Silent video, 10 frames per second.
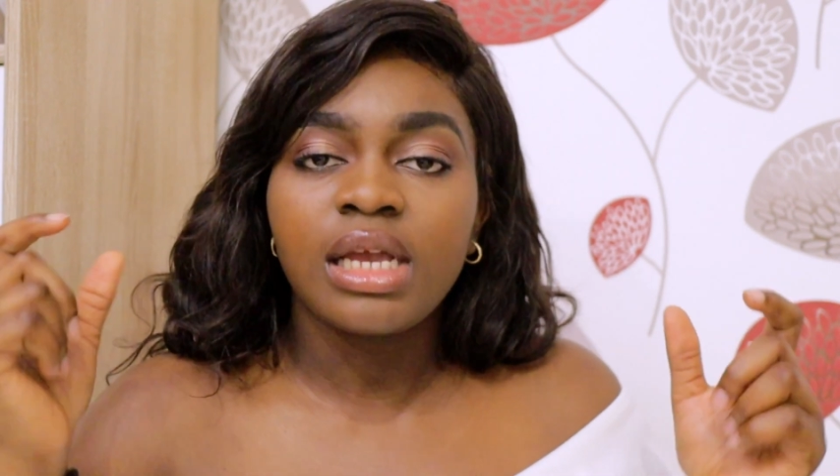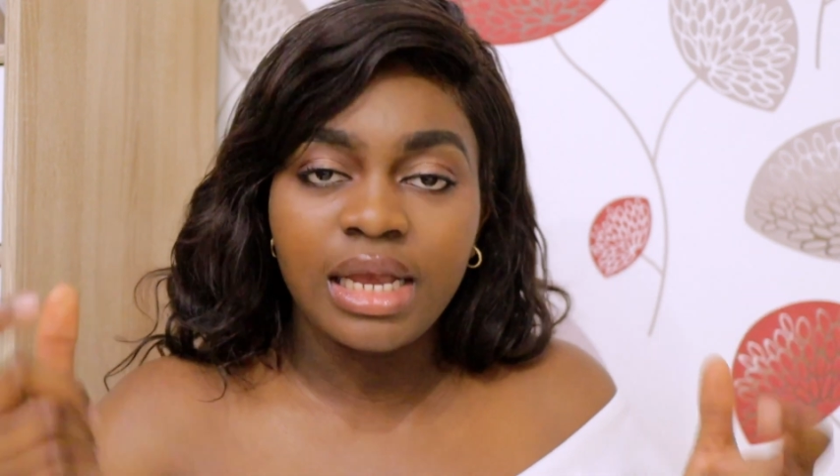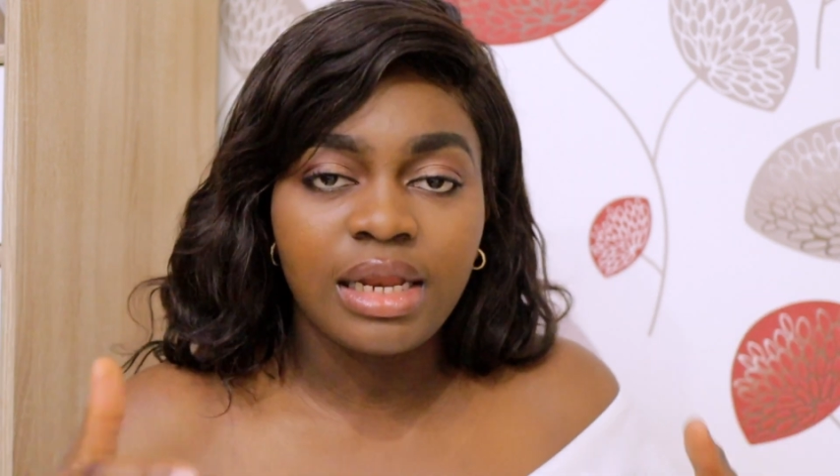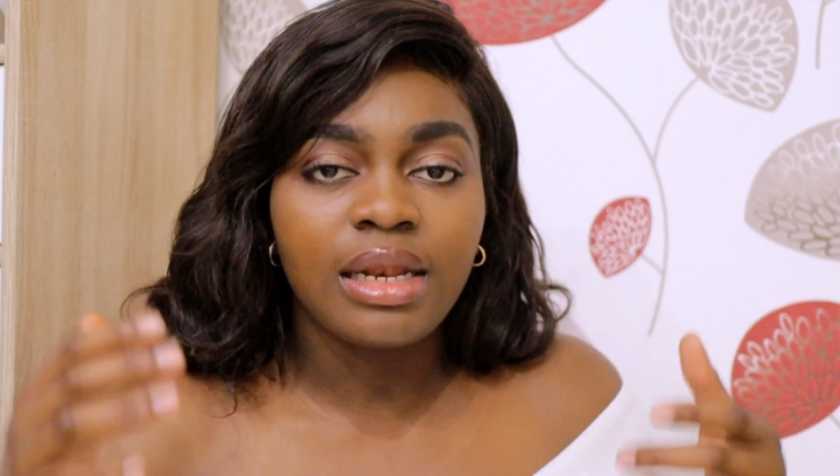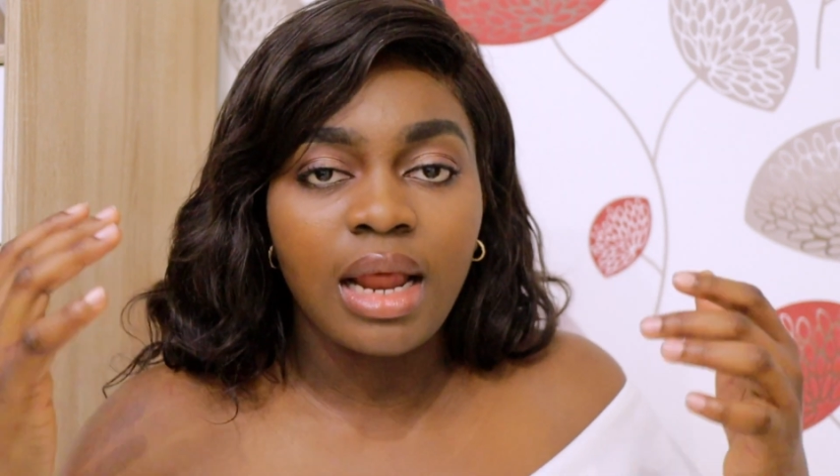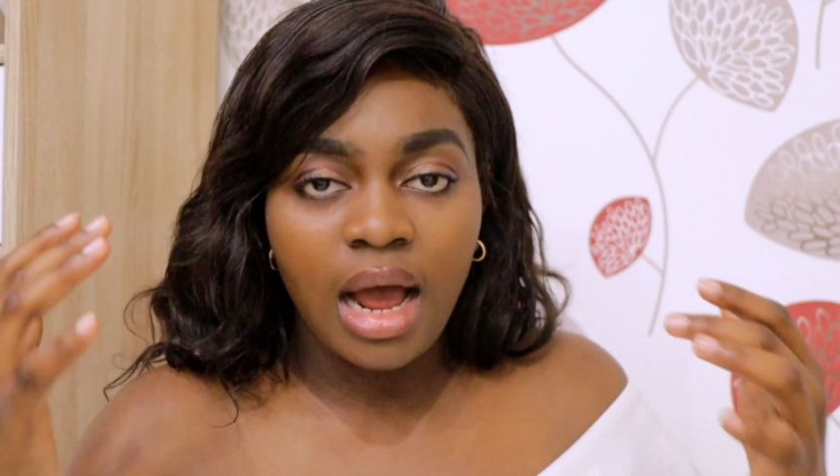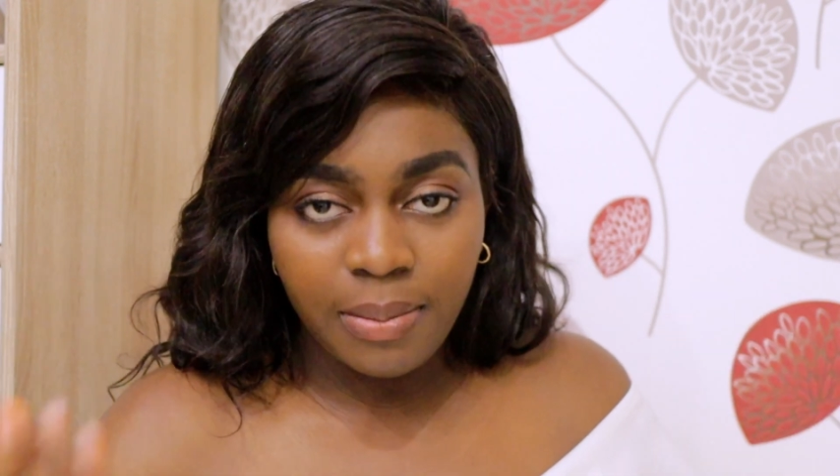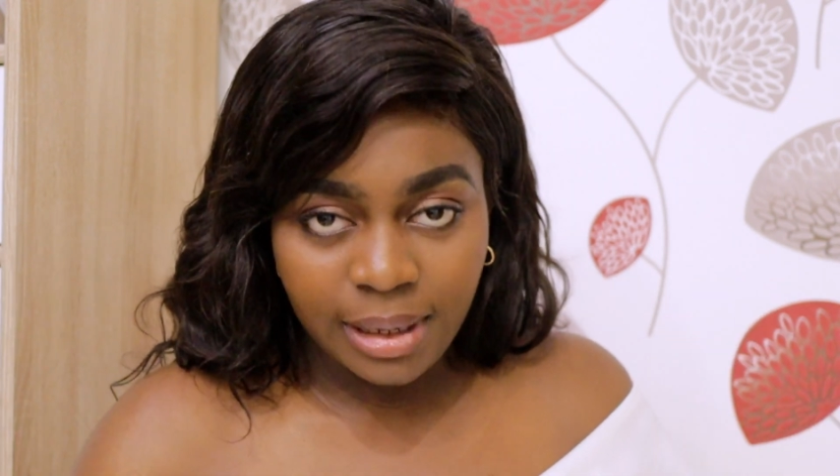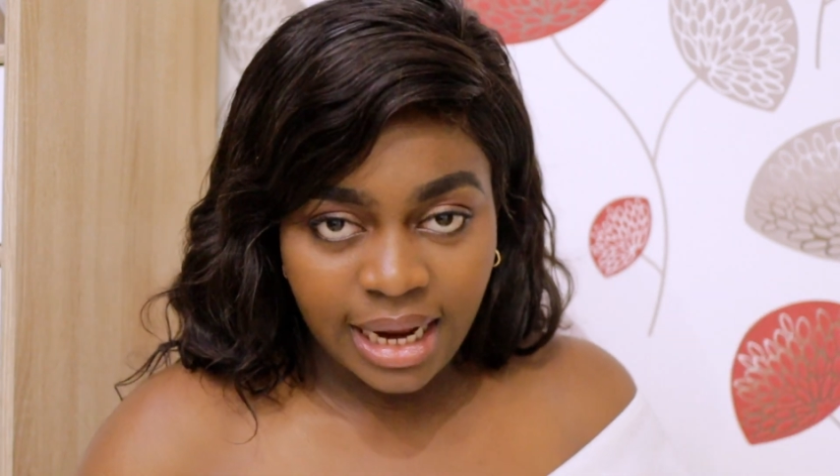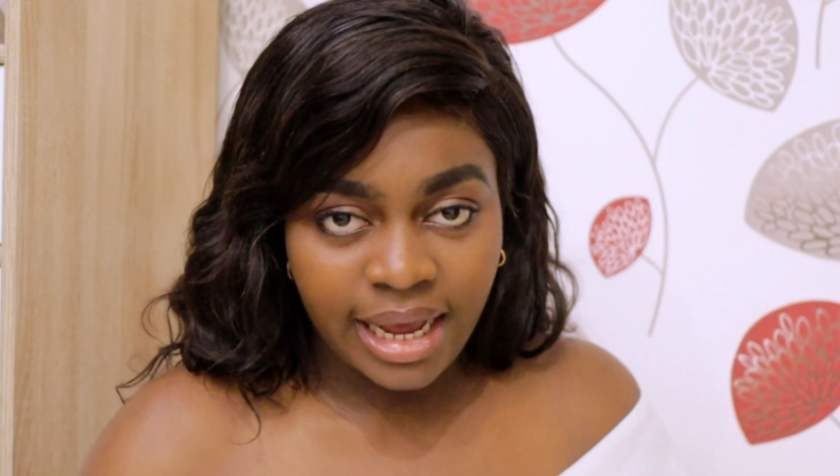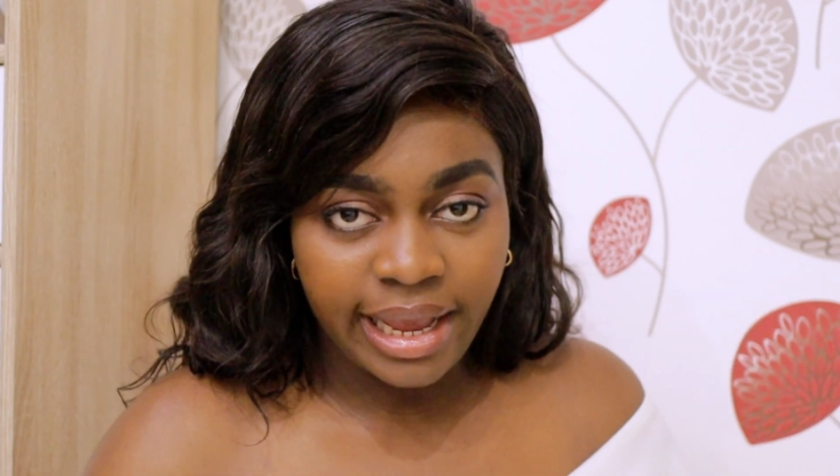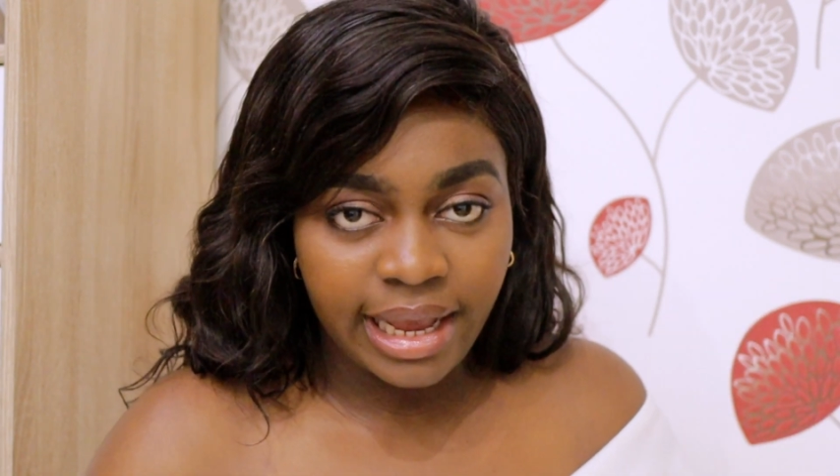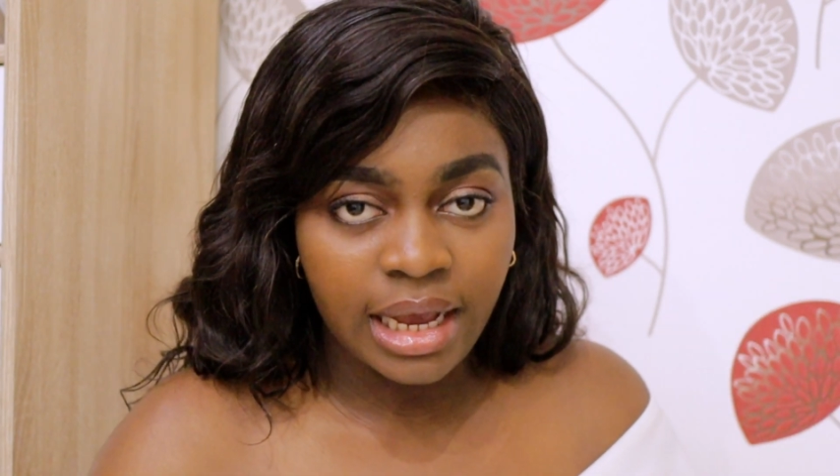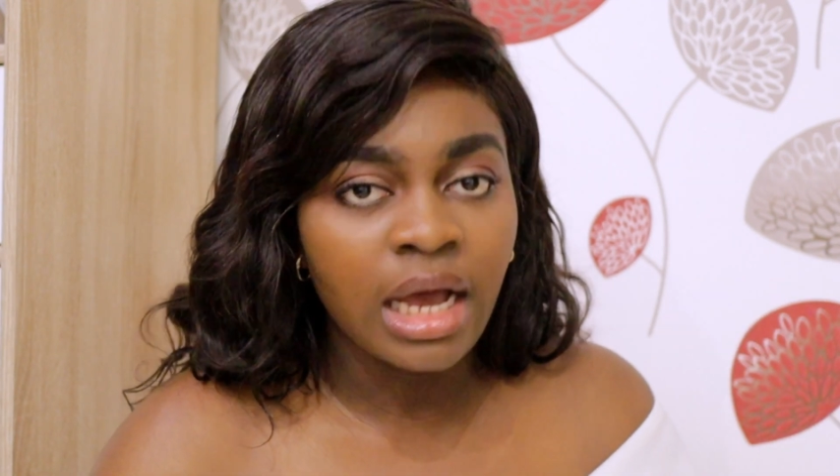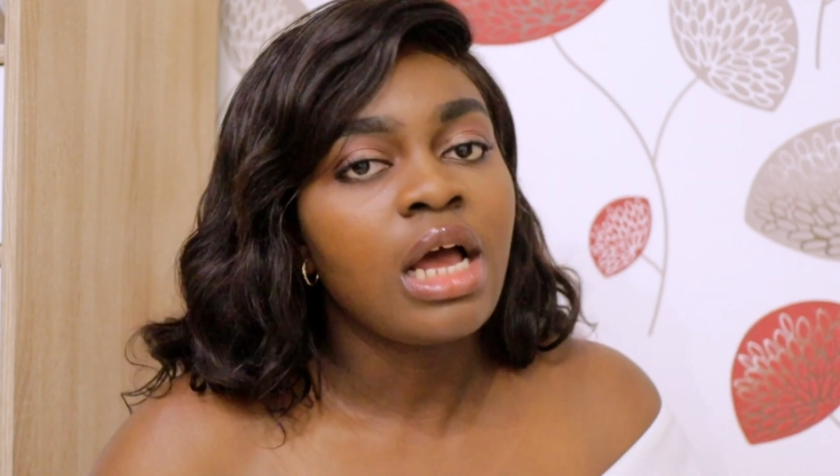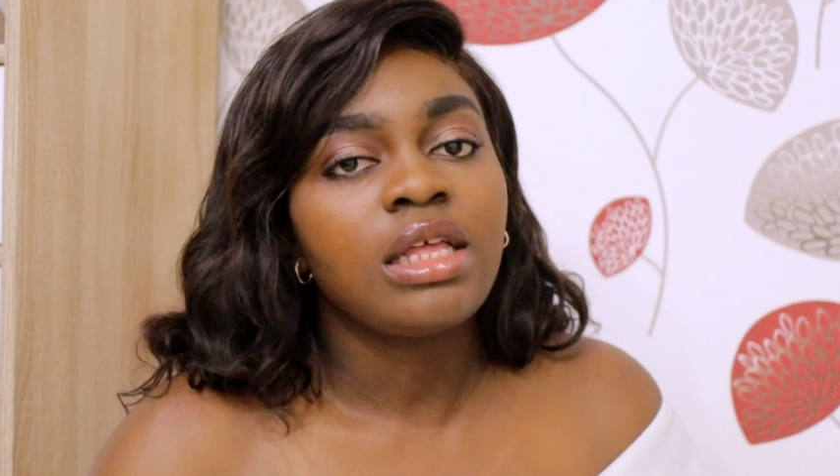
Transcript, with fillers: in applying.